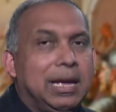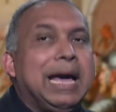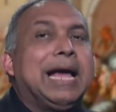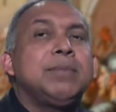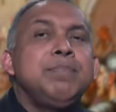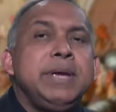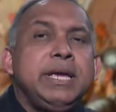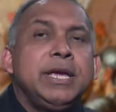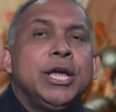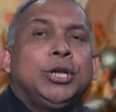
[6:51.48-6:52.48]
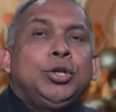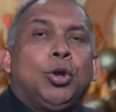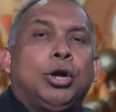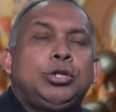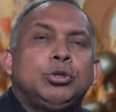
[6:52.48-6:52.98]
Help me
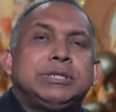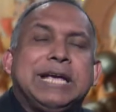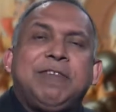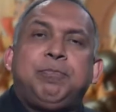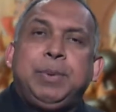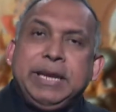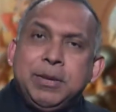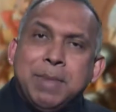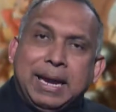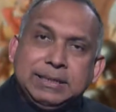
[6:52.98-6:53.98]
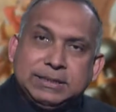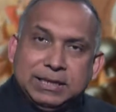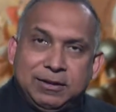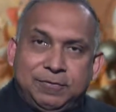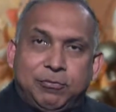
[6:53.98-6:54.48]
not to self pity
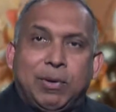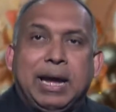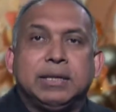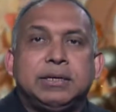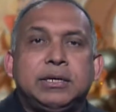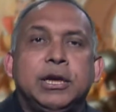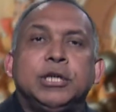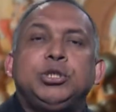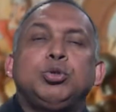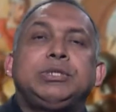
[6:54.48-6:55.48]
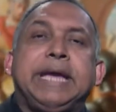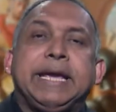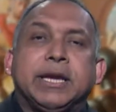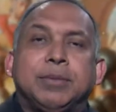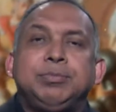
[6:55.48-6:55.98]
myself, rather, to
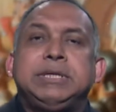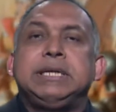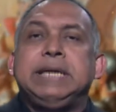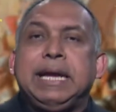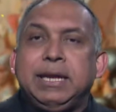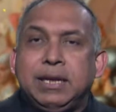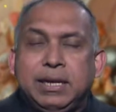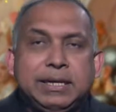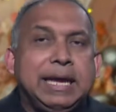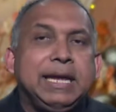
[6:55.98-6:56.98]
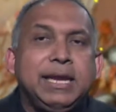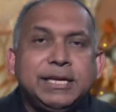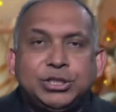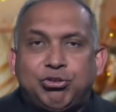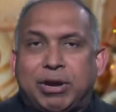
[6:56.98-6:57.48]
take up the daily
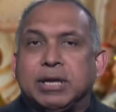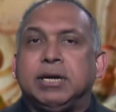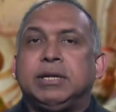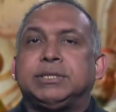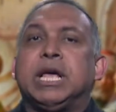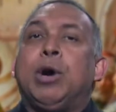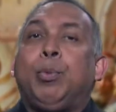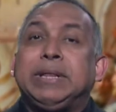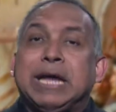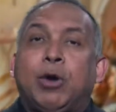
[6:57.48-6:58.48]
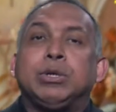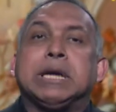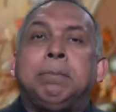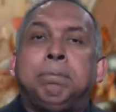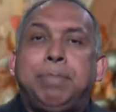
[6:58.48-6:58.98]
struggles without
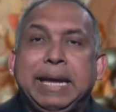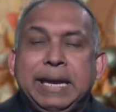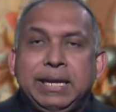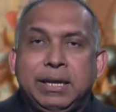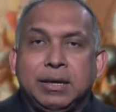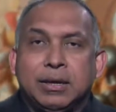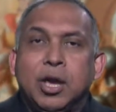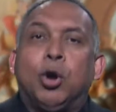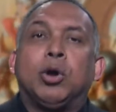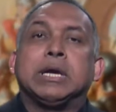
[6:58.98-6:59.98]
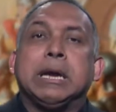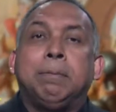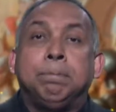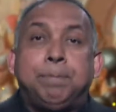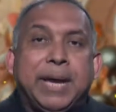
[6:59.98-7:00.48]
complaining or
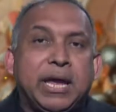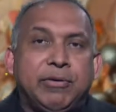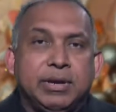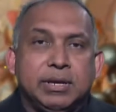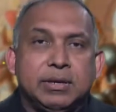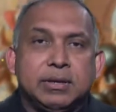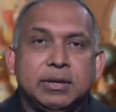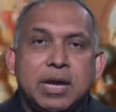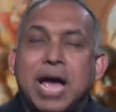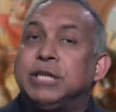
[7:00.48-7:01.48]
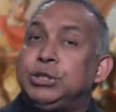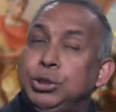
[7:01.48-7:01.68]
comparing as